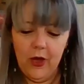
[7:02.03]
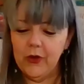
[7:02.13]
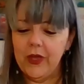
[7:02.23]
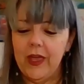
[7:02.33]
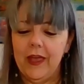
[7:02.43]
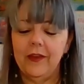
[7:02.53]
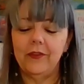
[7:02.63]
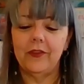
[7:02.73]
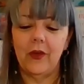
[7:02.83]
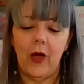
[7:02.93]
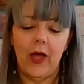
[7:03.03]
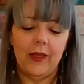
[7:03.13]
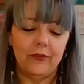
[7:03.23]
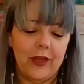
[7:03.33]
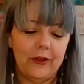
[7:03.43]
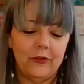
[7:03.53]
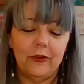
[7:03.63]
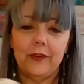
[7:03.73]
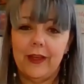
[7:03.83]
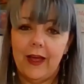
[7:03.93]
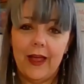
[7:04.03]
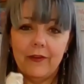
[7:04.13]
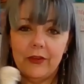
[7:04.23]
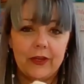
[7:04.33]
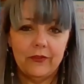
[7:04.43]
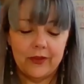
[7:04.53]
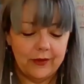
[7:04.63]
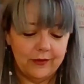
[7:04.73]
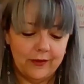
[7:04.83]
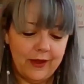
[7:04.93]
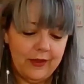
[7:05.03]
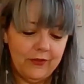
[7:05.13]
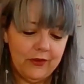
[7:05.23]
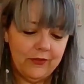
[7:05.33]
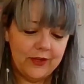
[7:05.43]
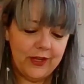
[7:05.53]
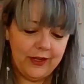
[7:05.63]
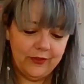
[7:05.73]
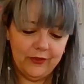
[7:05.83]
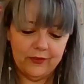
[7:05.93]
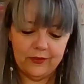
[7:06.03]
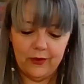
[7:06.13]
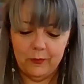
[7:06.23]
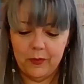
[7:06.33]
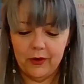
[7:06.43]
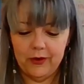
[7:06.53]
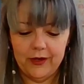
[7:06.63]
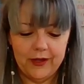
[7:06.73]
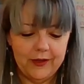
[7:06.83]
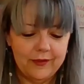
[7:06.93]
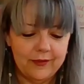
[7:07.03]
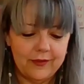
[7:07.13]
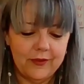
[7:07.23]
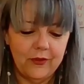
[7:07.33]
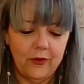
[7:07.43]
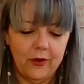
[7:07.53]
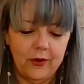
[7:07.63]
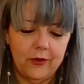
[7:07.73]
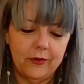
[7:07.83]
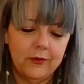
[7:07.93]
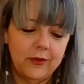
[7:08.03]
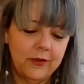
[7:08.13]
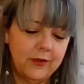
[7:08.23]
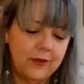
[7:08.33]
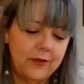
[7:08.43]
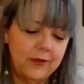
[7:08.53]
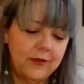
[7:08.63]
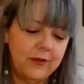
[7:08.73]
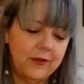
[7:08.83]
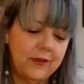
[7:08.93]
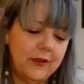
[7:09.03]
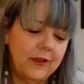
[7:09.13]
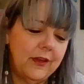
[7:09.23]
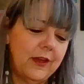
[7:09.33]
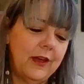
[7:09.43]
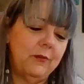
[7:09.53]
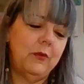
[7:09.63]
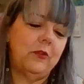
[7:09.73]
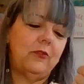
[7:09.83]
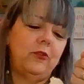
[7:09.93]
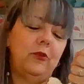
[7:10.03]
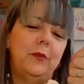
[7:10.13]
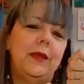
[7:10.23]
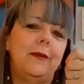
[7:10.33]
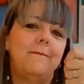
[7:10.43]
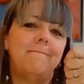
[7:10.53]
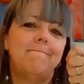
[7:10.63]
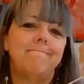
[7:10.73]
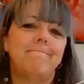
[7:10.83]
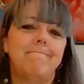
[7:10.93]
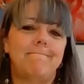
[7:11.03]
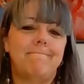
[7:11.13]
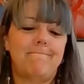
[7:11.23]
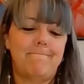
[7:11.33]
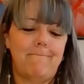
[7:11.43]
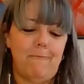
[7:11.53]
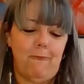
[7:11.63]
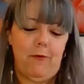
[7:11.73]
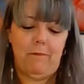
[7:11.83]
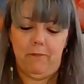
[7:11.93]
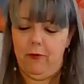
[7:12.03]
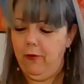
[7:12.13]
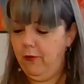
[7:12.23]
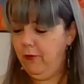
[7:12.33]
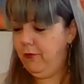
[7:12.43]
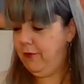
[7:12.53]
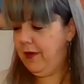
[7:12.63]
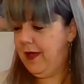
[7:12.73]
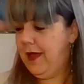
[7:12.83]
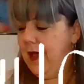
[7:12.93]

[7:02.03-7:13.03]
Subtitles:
Okay, so as you see, I haven't even taken this apart yet. It's still all, I'm assuming, with pull